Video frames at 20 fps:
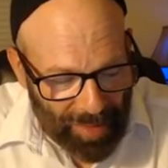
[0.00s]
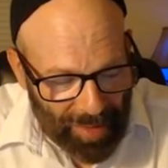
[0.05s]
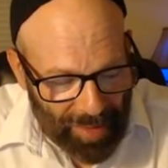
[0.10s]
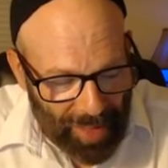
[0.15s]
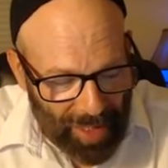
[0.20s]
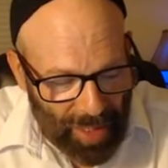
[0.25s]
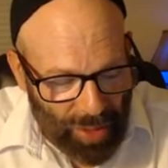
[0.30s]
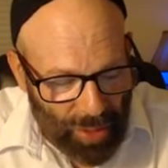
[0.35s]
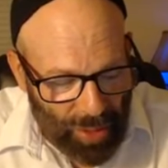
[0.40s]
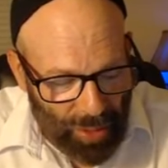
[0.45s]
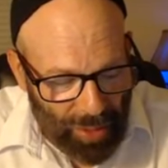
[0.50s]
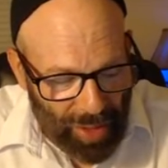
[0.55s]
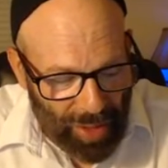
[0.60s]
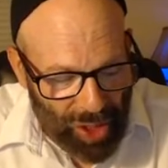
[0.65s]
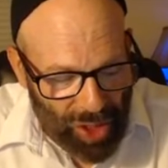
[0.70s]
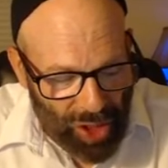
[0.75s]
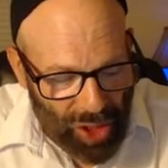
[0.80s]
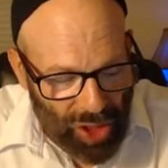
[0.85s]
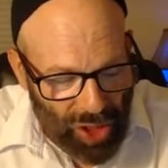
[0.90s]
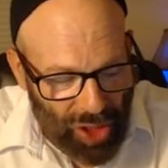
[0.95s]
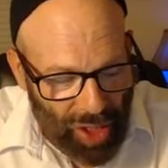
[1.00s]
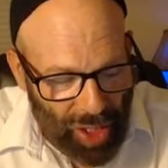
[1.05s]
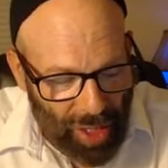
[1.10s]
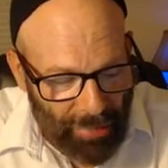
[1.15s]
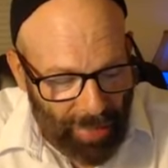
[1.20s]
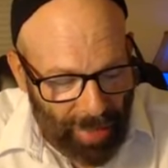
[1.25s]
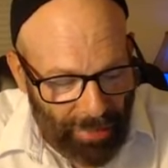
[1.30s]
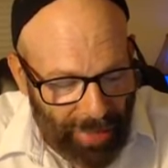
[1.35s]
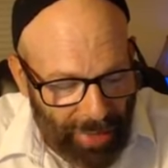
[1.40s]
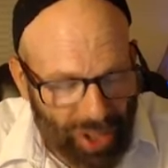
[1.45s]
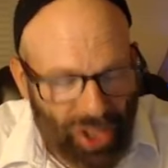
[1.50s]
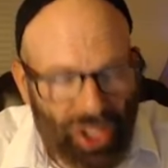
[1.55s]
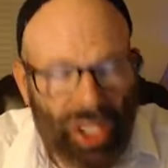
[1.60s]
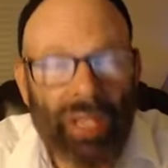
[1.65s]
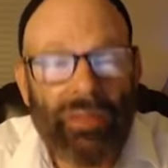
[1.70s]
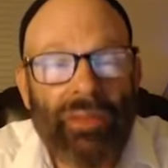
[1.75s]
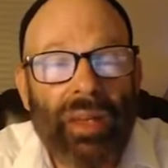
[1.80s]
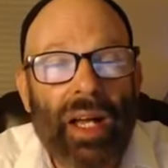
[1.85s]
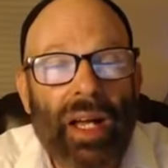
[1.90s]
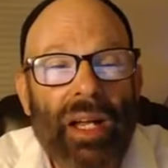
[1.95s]
Tikun Shishim
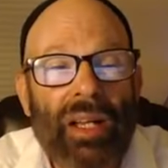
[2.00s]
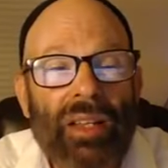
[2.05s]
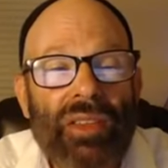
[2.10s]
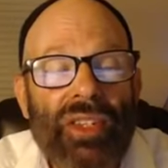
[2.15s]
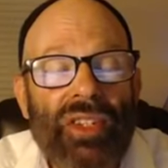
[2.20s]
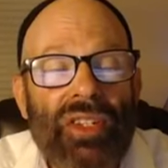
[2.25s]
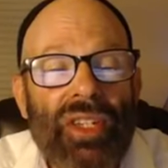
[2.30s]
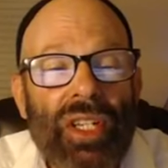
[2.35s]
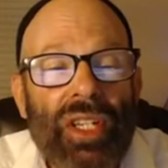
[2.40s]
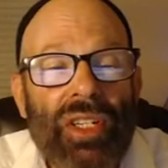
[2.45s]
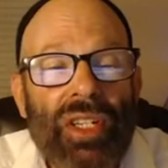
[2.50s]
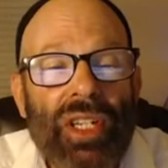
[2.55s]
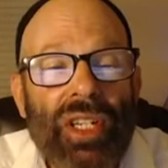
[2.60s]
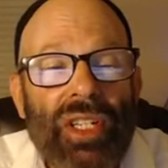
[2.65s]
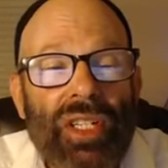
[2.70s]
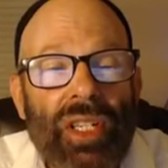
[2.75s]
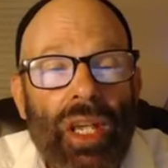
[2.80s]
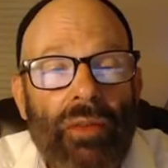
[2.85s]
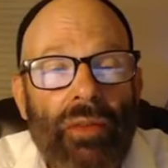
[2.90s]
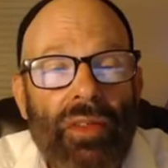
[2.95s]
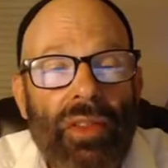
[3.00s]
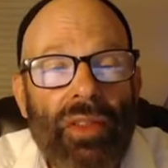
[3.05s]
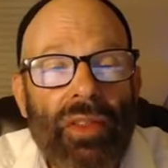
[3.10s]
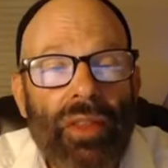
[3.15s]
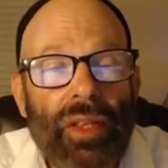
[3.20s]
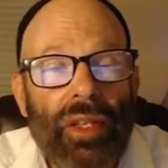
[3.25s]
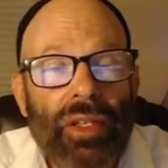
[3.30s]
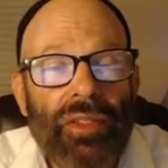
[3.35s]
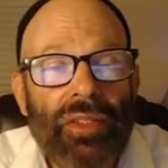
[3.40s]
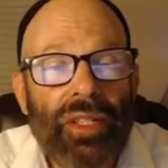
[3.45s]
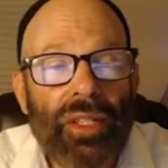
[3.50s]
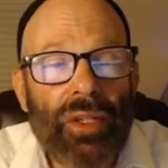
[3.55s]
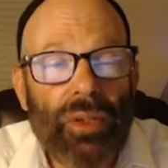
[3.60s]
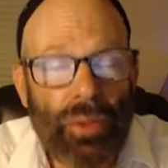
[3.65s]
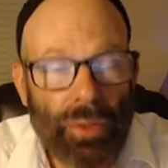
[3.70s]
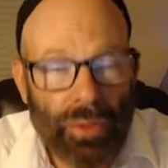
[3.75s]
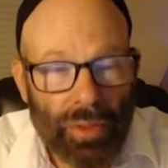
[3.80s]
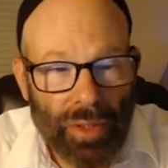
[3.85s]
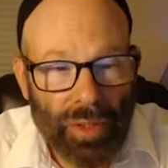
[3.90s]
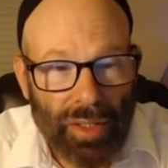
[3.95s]
Vesheva, the 67th
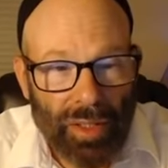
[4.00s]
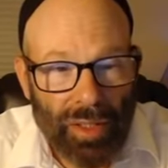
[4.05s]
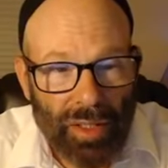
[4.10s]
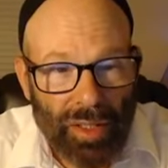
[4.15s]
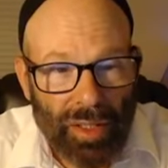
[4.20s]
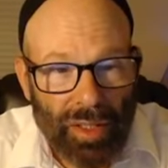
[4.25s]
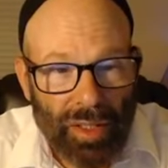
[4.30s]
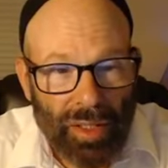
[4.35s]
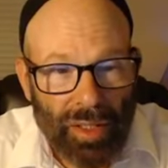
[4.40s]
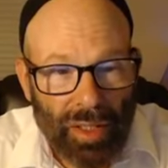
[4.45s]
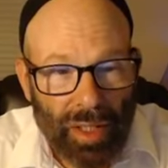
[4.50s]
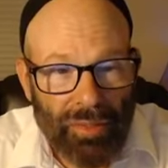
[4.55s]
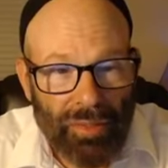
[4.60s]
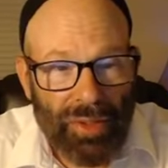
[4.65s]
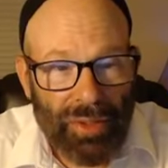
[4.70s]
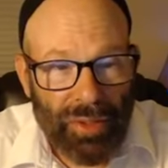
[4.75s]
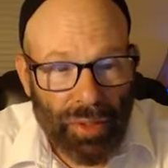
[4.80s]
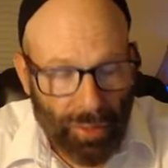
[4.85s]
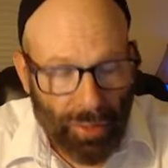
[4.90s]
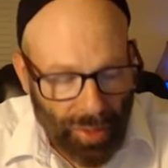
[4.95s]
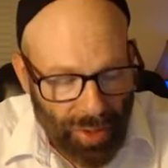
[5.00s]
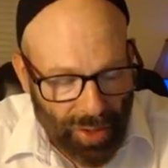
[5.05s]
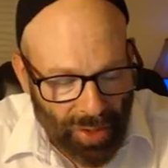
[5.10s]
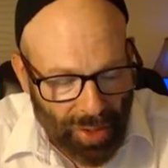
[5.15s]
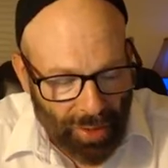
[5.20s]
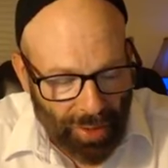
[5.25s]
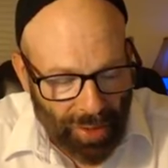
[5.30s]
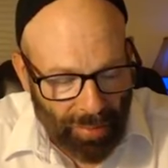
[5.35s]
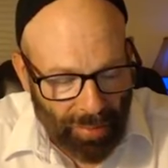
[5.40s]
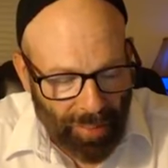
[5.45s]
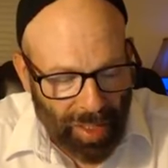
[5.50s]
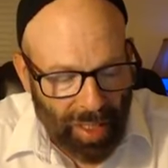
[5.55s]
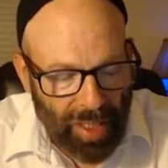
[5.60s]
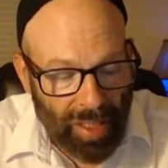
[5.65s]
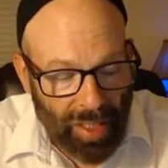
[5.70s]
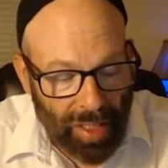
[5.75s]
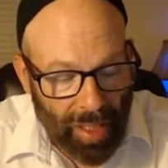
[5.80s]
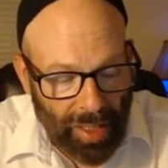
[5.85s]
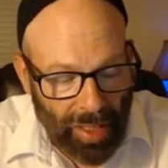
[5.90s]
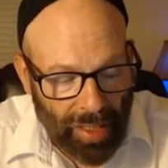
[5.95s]
Tikun of the Tikunei Zohar
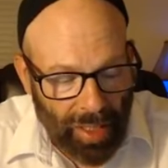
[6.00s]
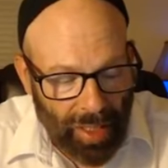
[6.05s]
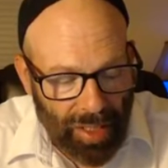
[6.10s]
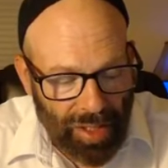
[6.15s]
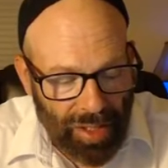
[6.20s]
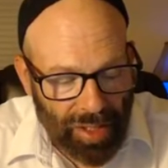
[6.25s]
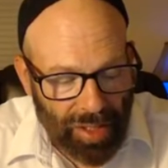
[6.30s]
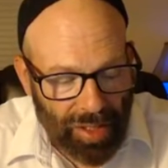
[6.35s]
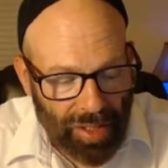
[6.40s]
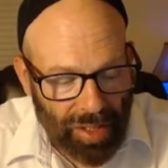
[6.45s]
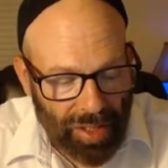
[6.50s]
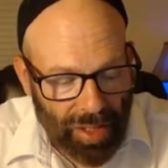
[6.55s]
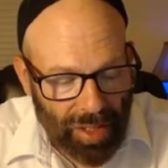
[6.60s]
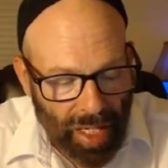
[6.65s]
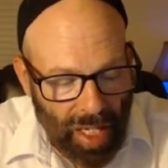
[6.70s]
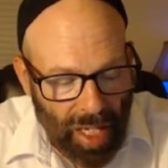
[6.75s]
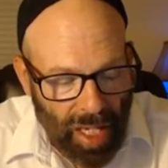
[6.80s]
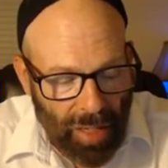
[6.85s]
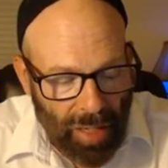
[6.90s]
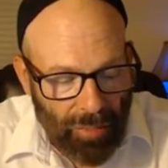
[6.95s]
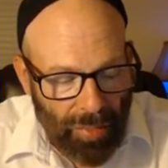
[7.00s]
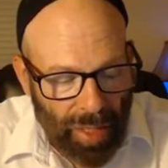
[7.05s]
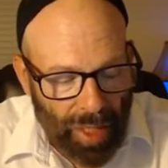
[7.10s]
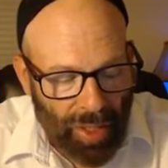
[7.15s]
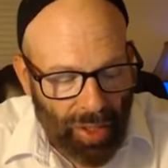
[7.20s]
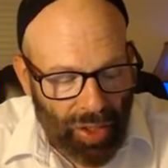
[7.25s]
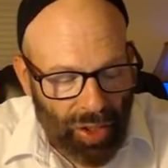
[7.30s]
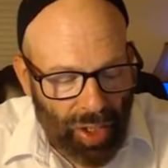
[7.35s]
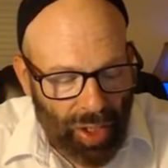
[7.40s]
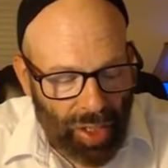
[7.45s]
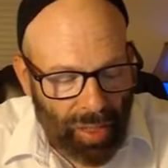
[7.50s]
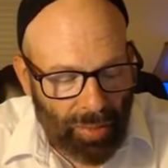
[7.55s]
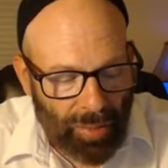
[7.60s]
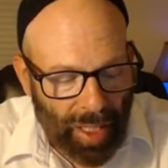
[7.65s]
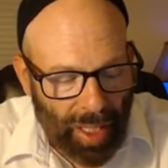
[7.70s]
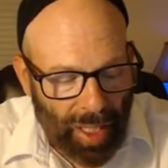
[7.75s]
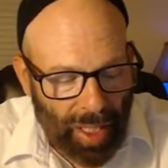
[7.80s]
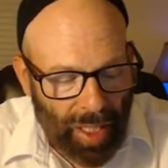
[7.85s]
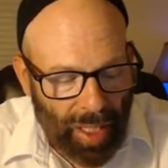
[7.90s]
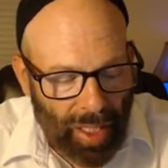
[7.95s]
begins like this. Bereshit
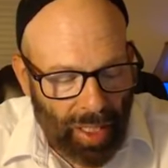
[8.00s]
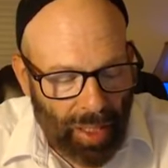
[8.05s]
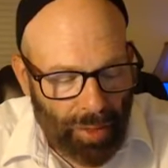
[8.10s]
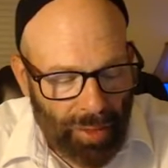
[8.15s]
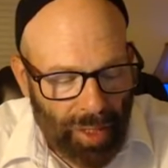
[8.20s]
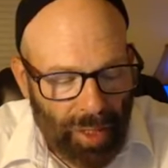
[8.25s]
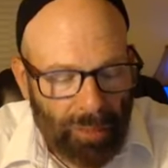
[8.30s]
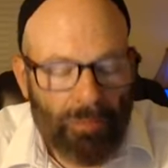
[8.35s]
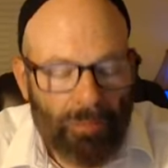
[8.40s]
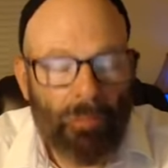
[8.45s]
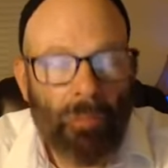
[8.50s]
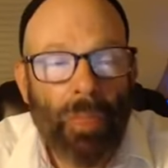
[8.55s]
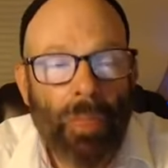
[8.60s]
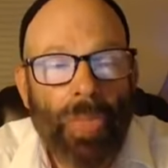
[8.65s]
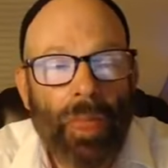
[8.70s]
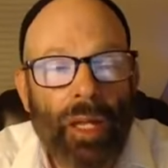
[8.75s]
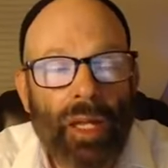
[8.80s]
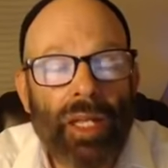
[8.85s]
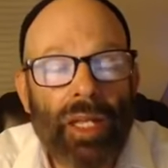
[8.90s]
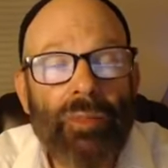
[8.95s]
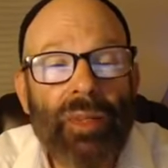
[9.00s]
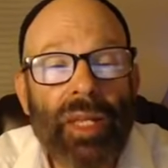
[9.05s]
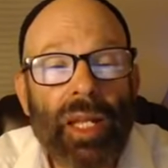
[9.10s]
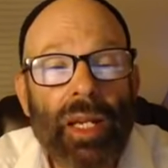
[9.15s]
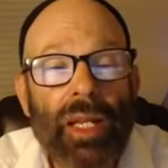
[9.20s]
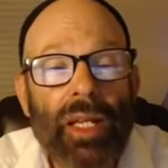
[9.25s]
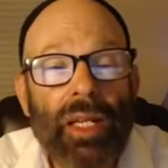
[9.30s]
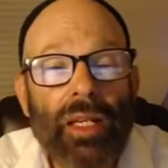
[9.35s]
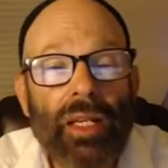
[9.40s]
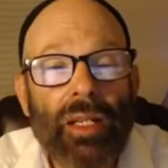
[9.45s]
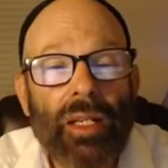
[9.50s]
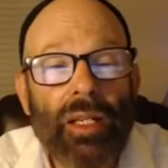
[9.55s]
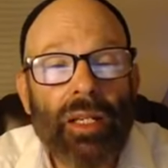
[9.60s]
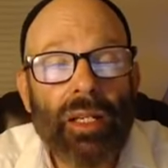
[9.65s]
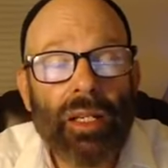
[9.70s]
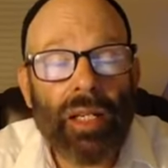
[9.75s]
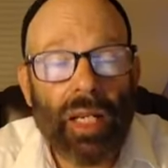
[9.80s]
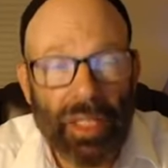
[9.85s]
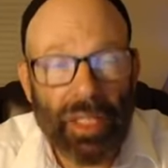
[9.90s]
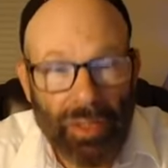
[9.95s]
bara Elohim. In the beginning,
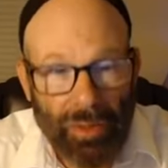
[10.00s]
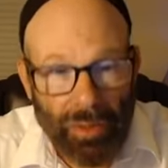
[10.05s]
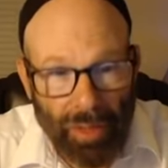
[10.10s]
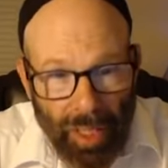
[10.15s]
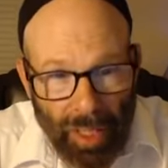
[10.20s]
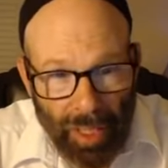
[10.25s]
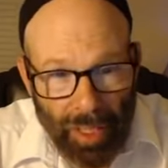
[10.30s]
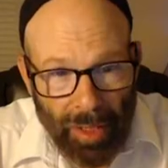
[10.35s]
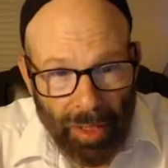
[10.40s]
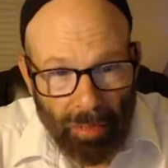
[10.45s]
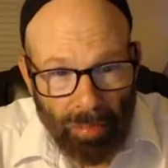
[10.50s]
God created.